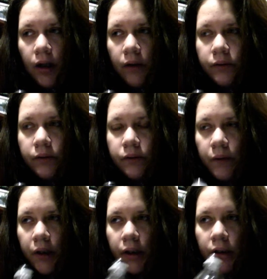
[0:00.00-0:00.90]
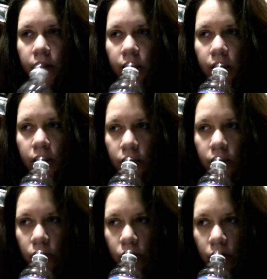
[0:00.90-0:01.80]
was walking along
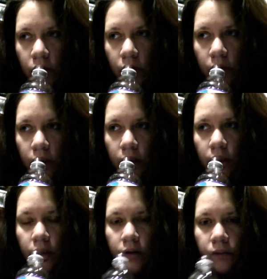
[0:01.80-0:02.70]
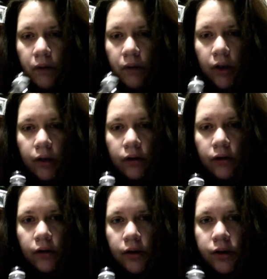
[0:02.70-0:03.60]
the
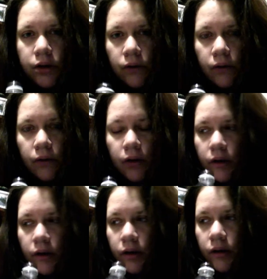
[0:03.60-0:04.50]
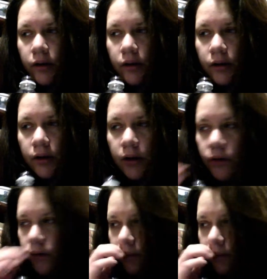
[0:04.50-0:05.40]
water, the shore
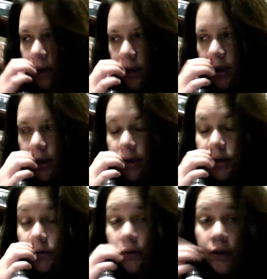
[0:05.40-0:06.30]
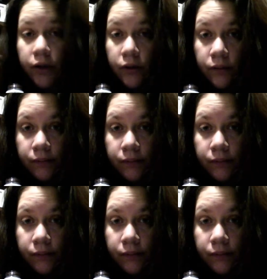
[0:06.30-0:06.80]
of the beaches in Toronto.